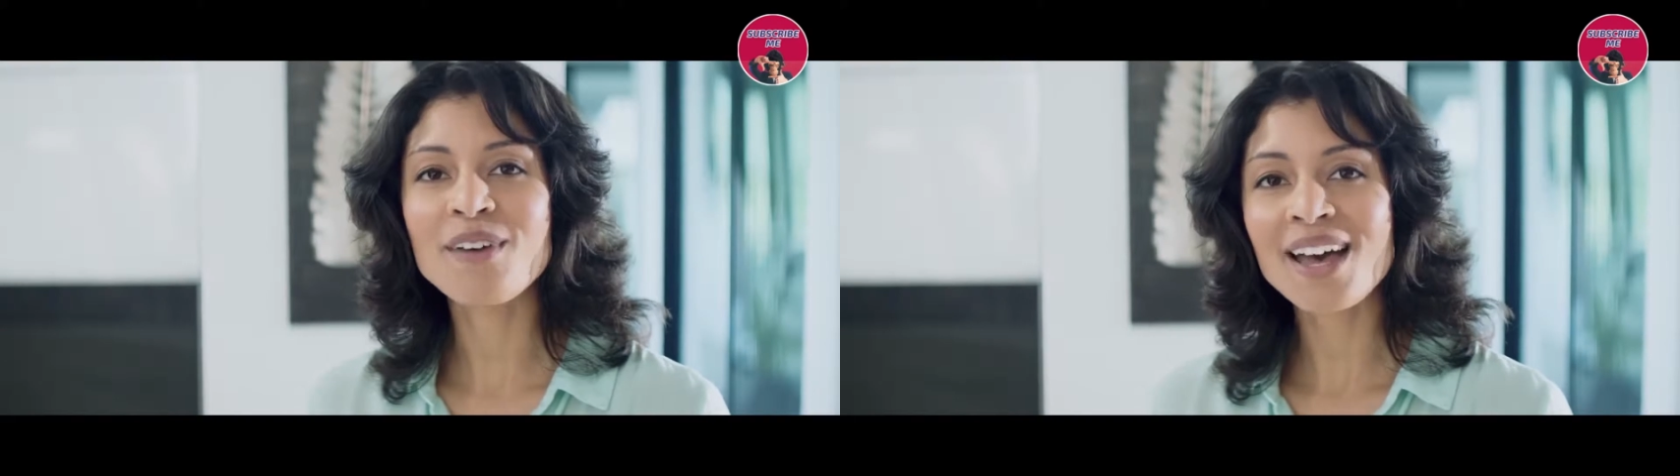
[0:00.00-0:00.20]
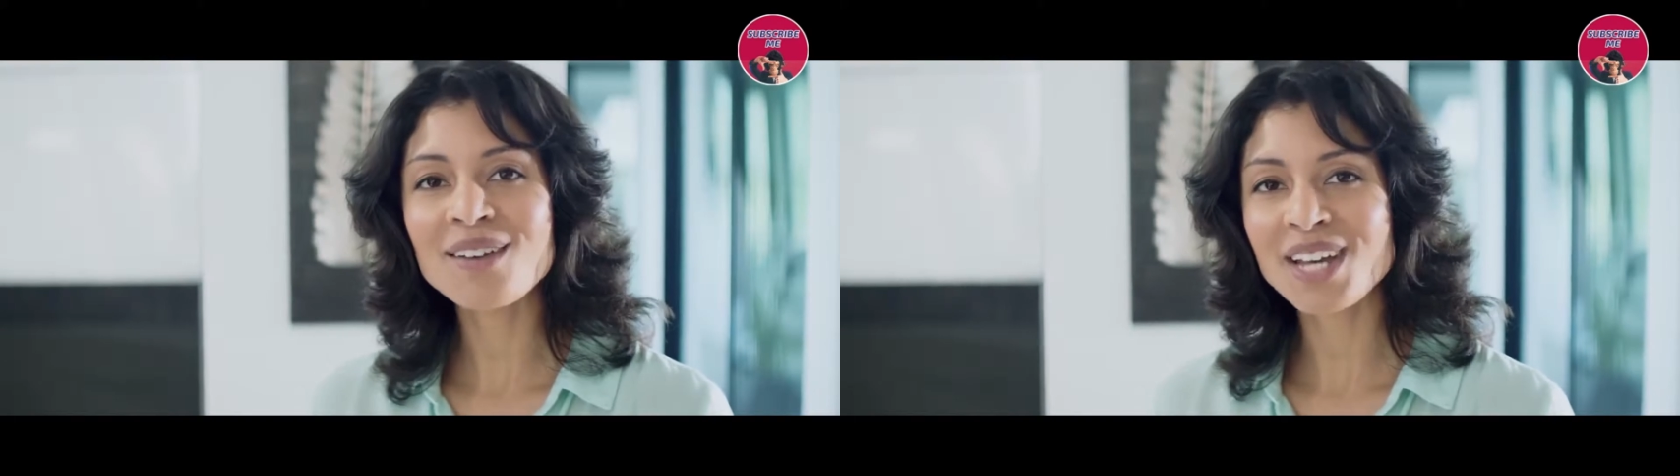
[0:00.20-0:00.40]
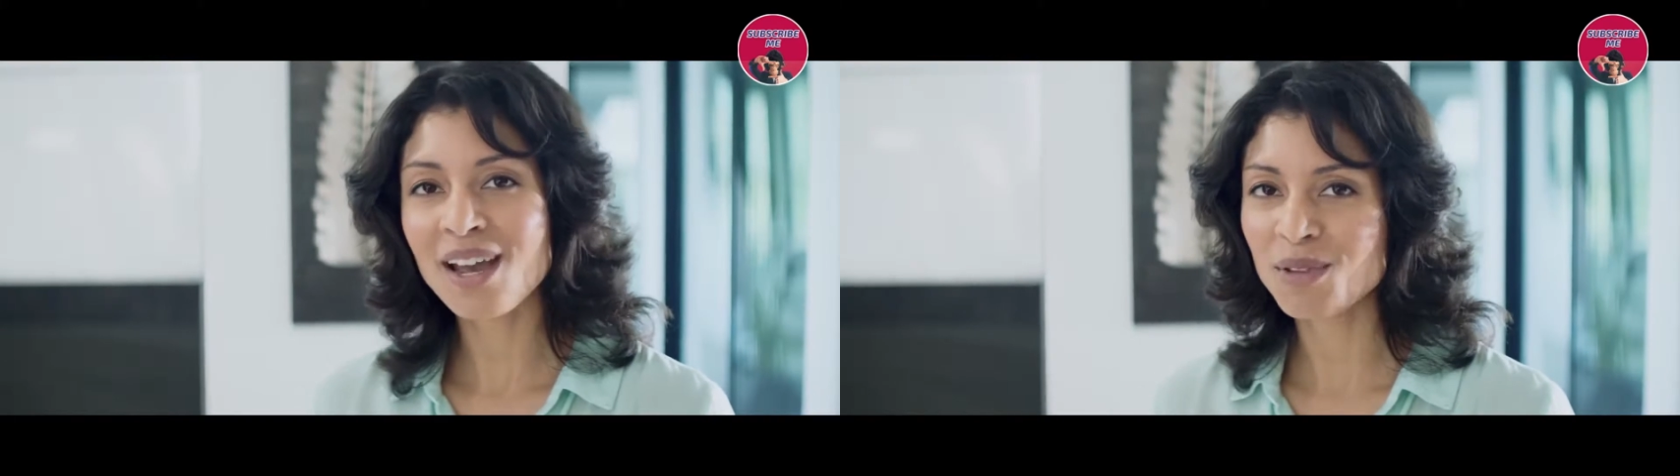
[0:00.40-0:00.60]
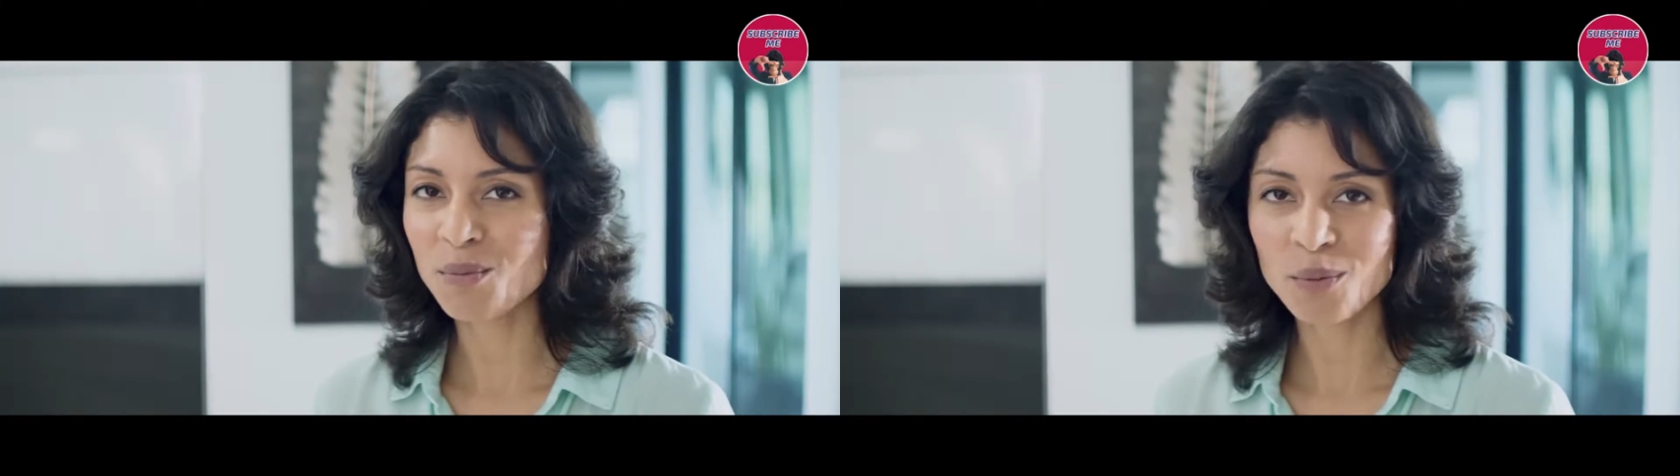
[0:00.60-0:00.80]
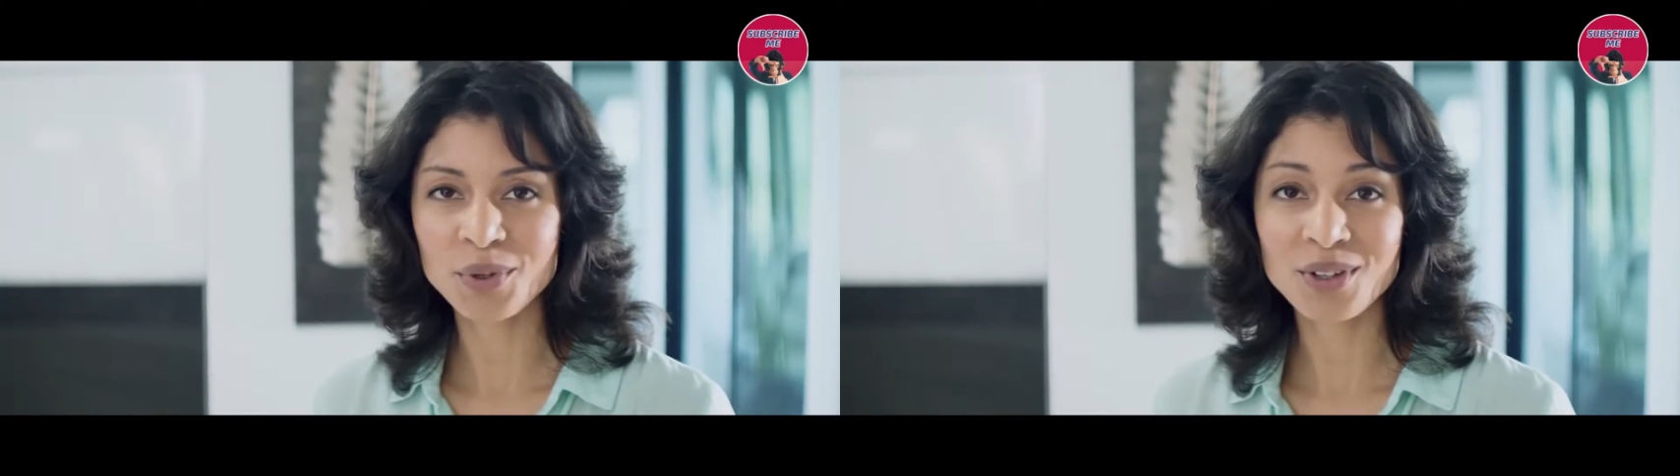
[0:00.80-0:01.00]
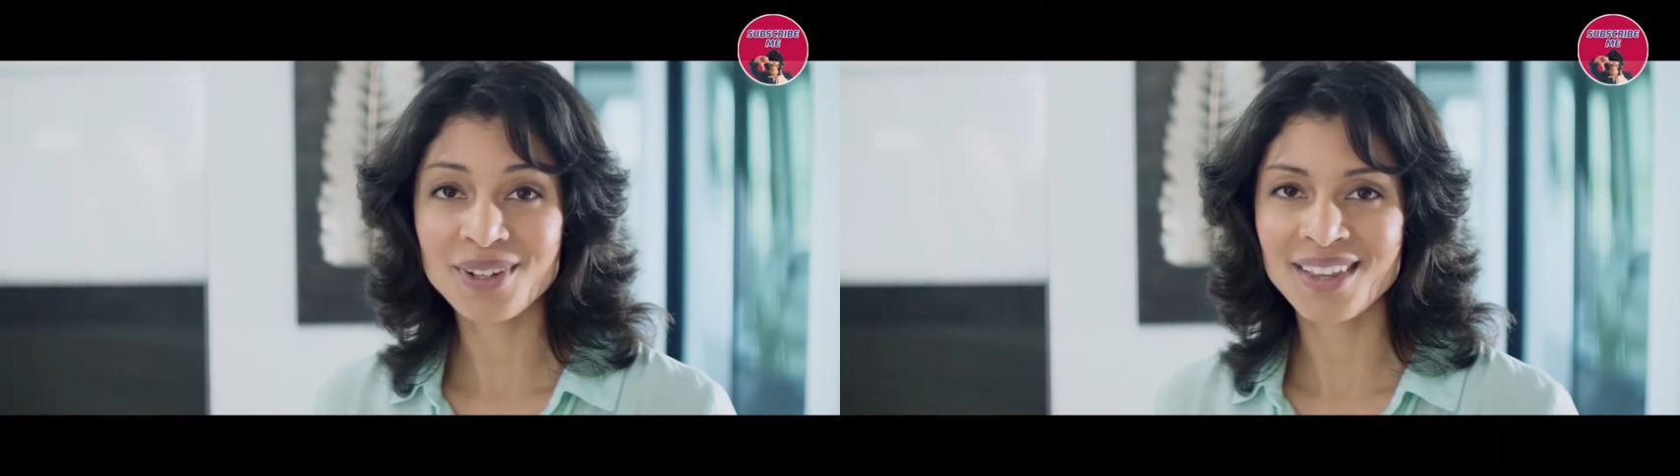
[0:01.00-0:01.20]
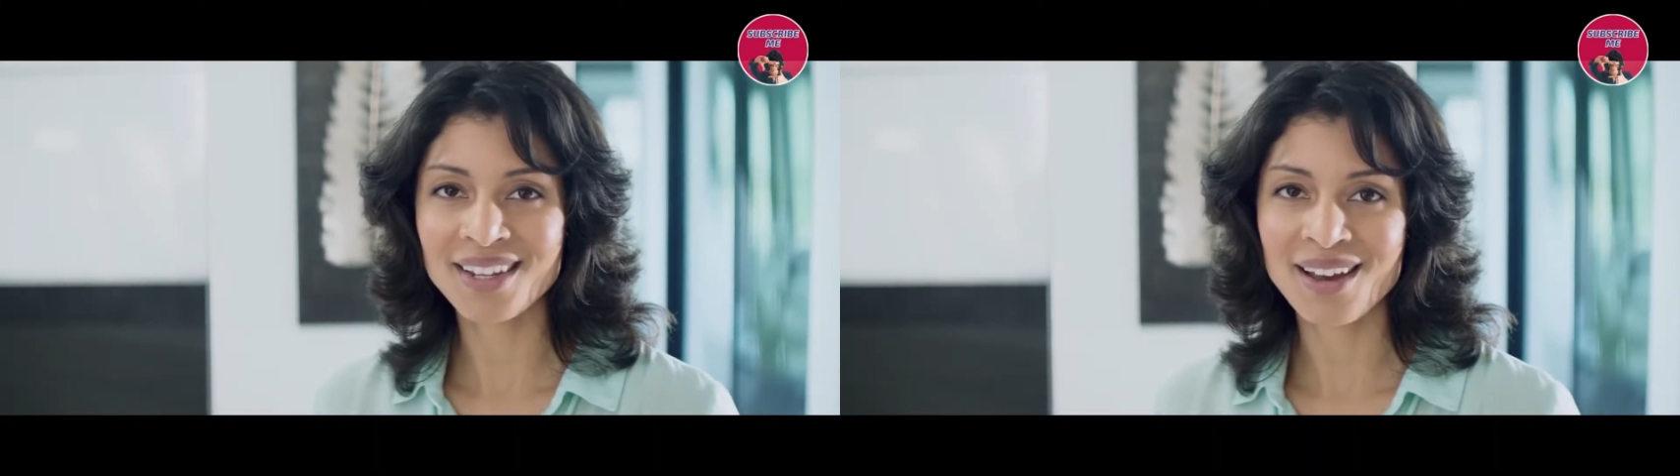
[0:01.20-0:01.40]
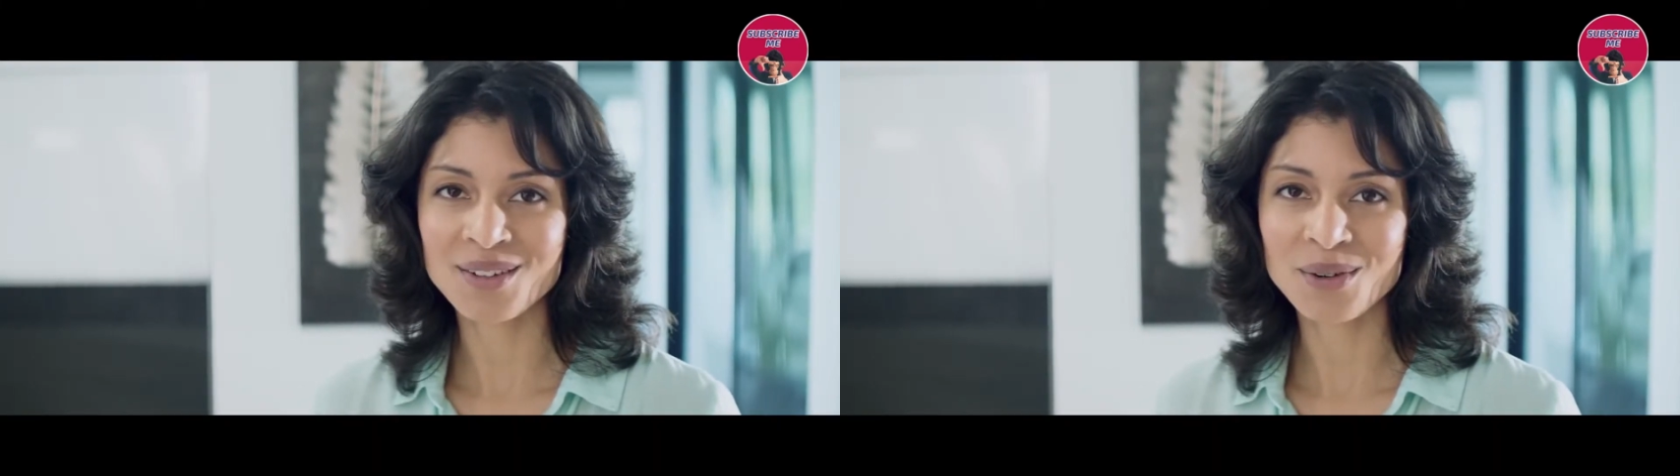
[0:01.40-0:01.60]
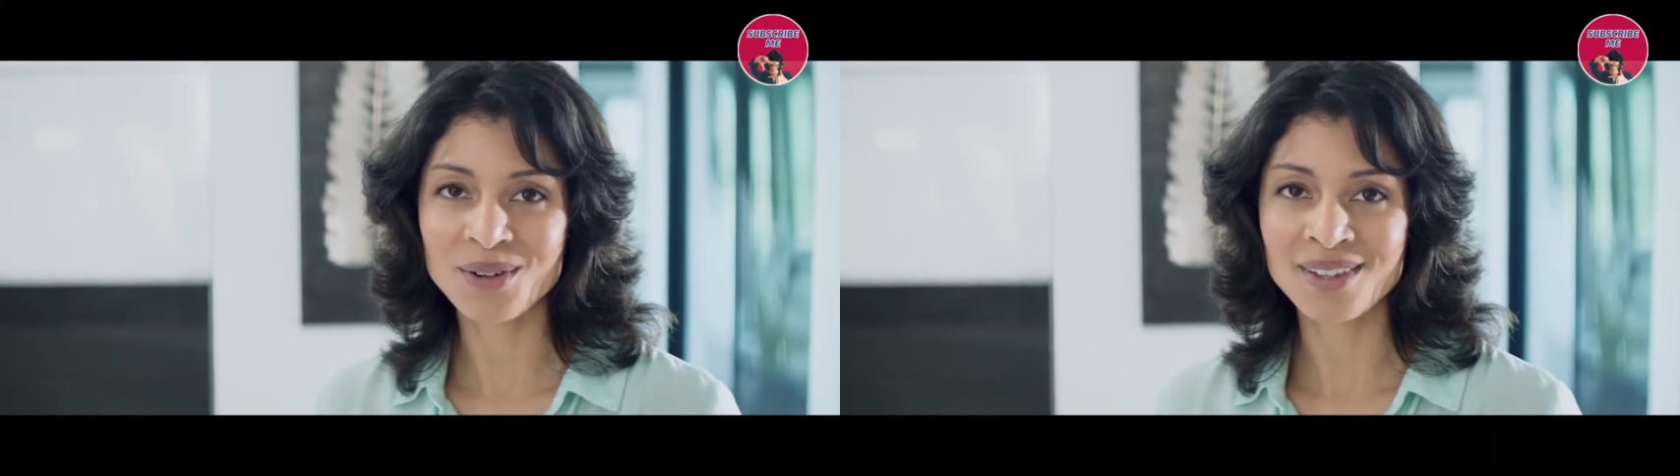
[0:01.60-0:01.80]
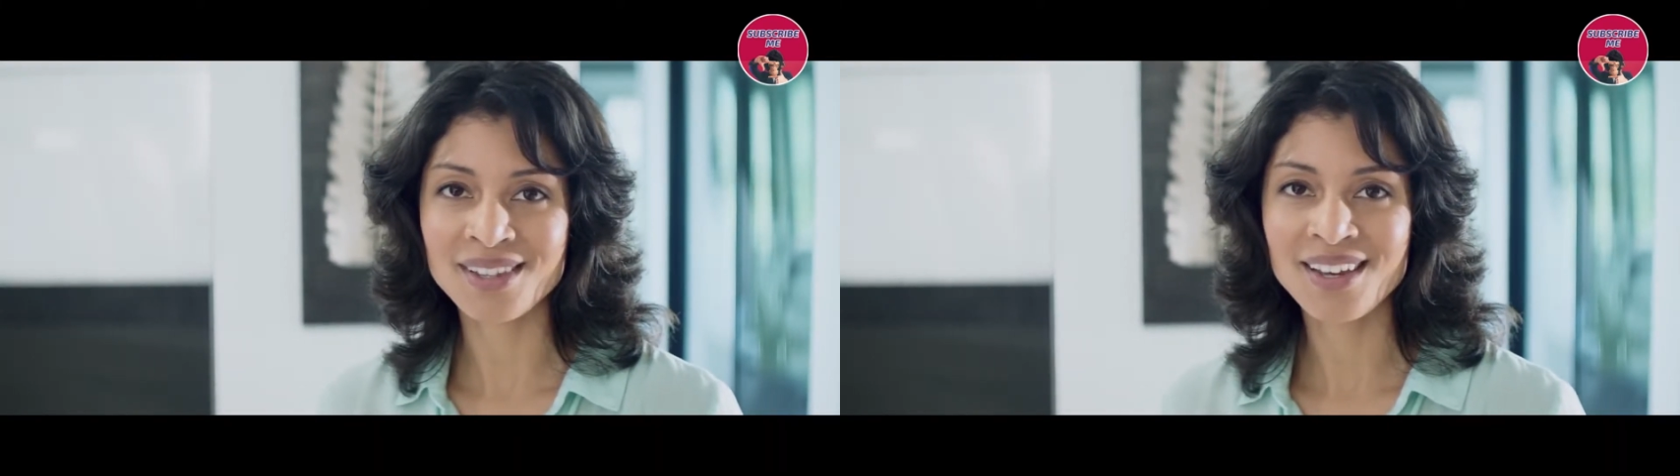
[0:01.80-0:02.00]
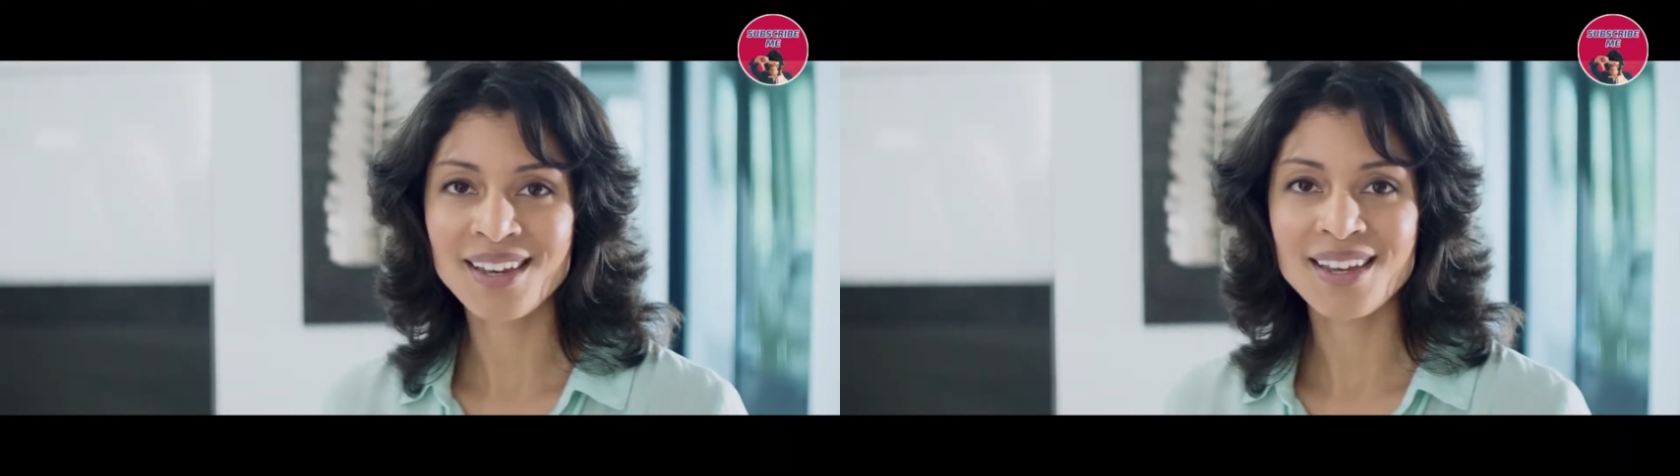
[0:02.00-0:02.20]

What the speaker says: 5 times more polluted than outdoors,